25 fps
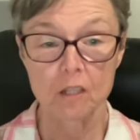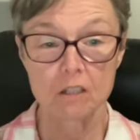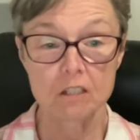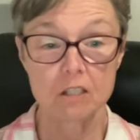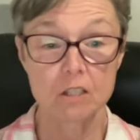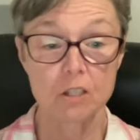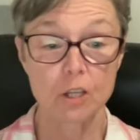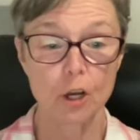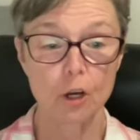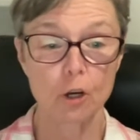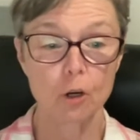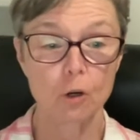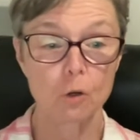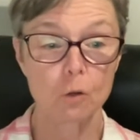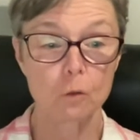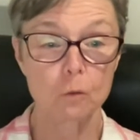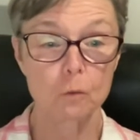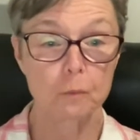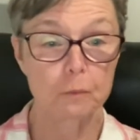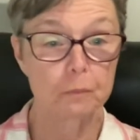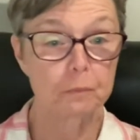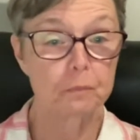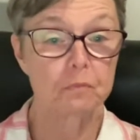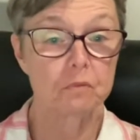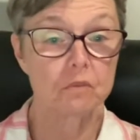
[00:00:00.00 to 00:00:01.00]

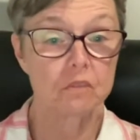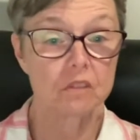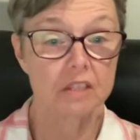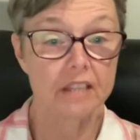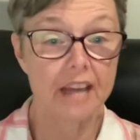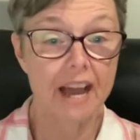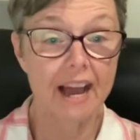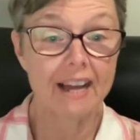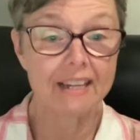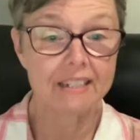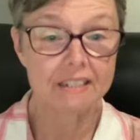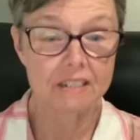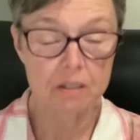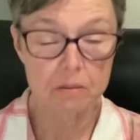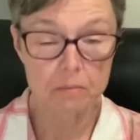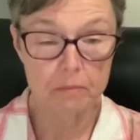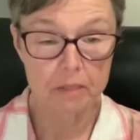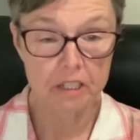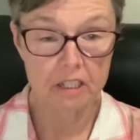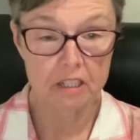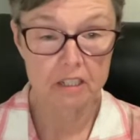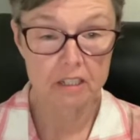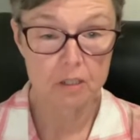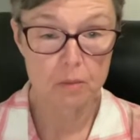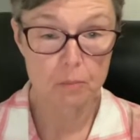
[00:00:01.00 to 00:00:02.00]
So that to
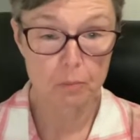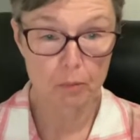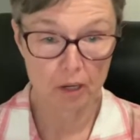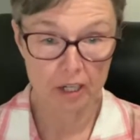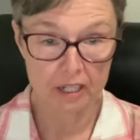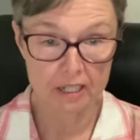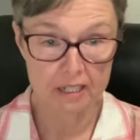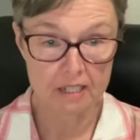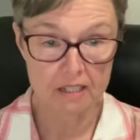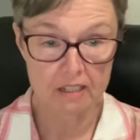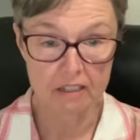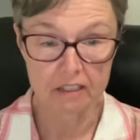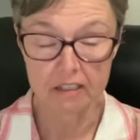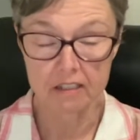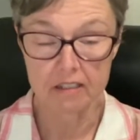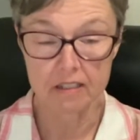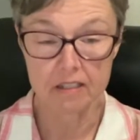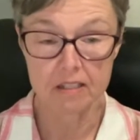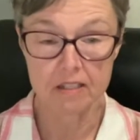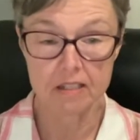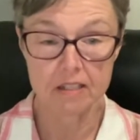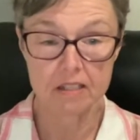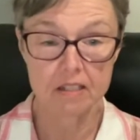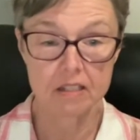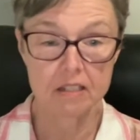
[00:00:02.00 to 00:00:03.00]
me is
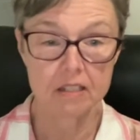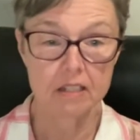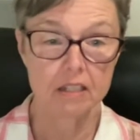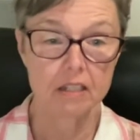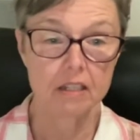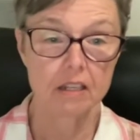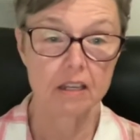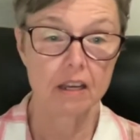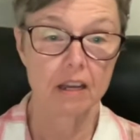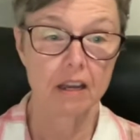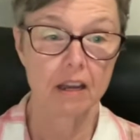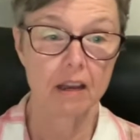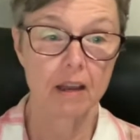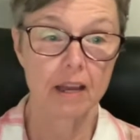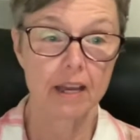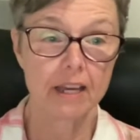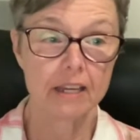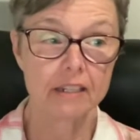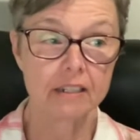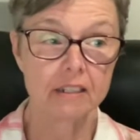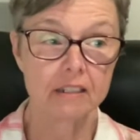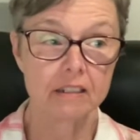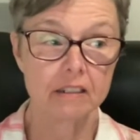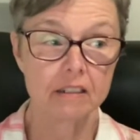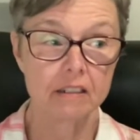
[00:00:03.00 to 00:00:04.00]
priceless.
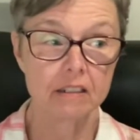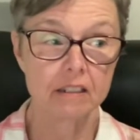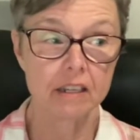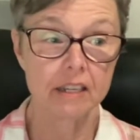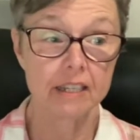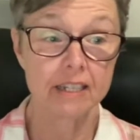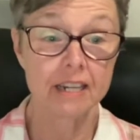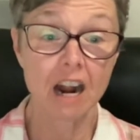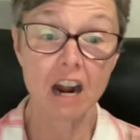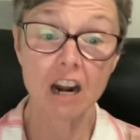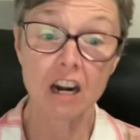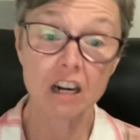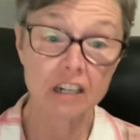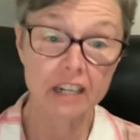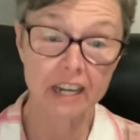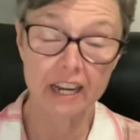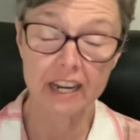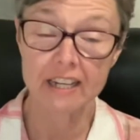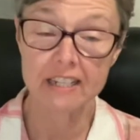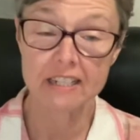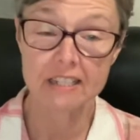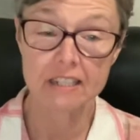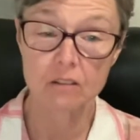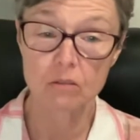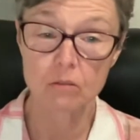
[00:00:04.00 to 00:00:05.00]
And in our
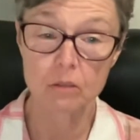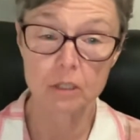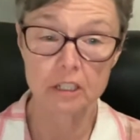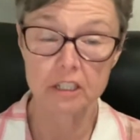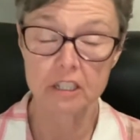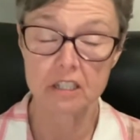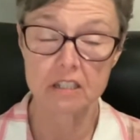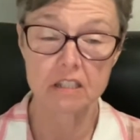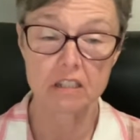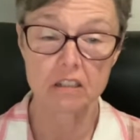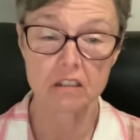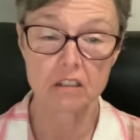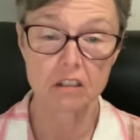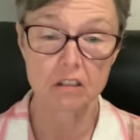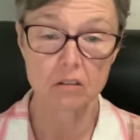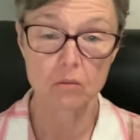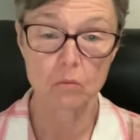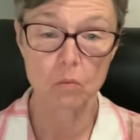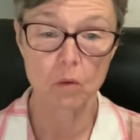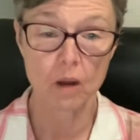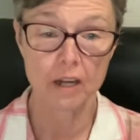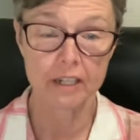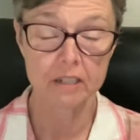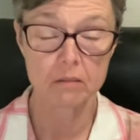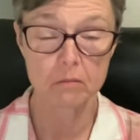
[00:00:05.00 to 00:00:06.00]
case, it really doesn't
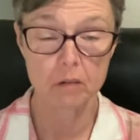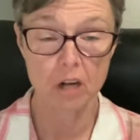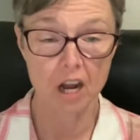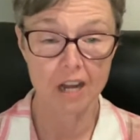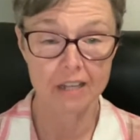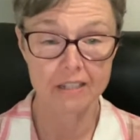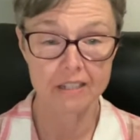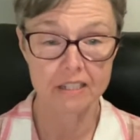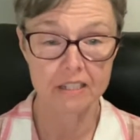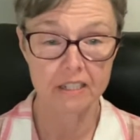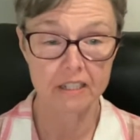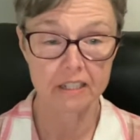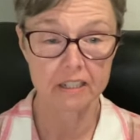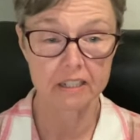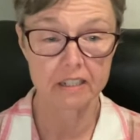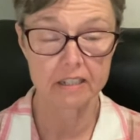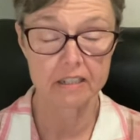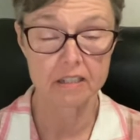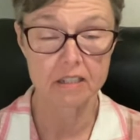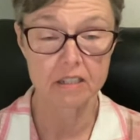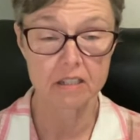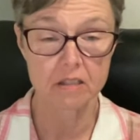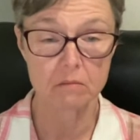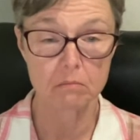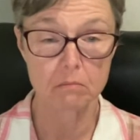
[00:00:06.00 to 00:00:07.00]
wind up costing
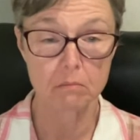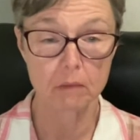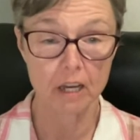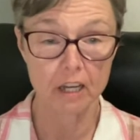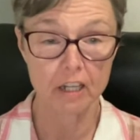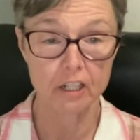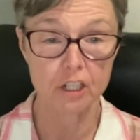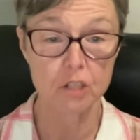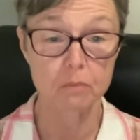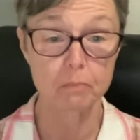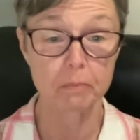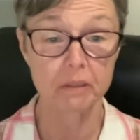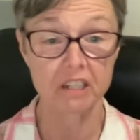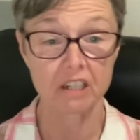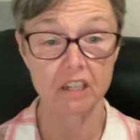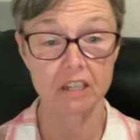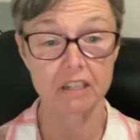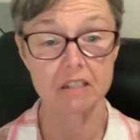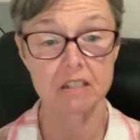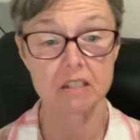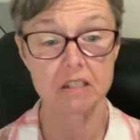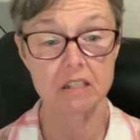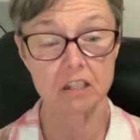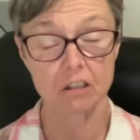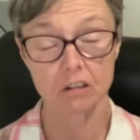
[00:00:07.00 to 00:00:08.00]
us much
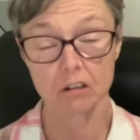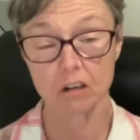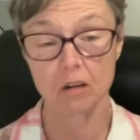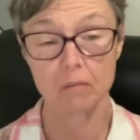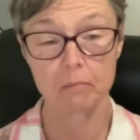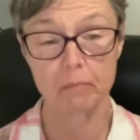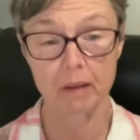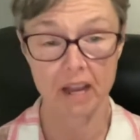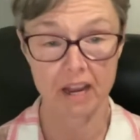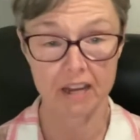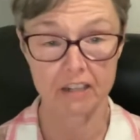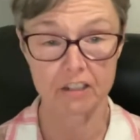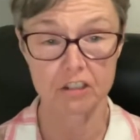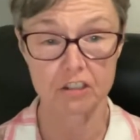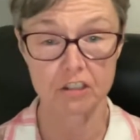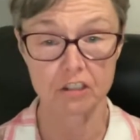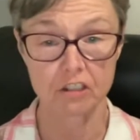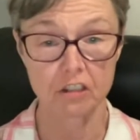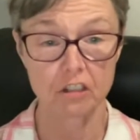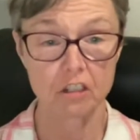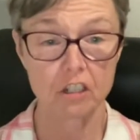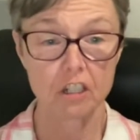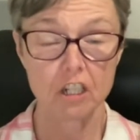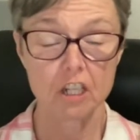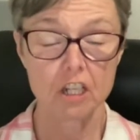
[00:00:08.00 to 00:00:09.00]
because they're on
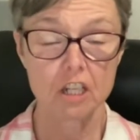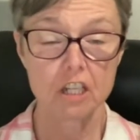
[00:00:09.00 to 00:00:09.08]
pasture.